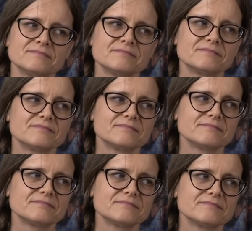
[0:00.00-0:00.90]

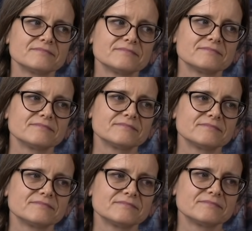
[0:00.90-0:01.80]

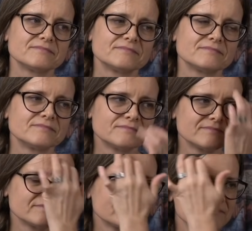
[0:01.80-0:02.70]

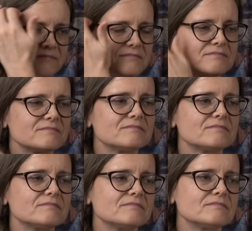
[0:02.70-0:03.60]

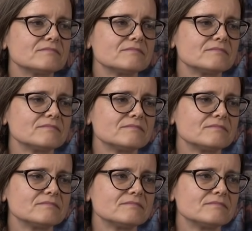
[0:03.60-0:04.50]

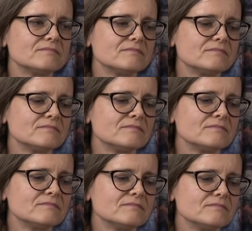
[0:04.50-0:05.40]

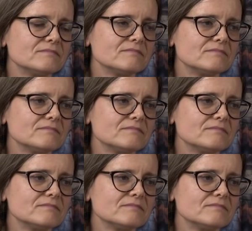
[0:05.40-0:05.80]
No words are spoken by the person on screen.